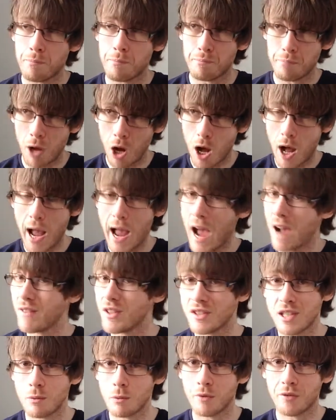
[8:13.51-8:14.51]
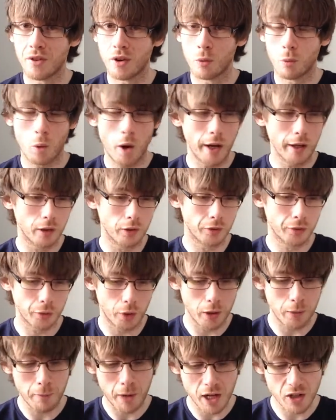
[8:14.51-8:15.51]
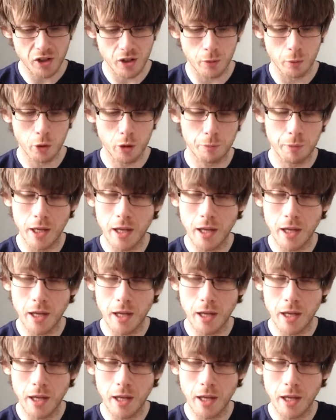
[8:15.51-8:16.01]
but I haven't seen one for a while, so I'd imagine it would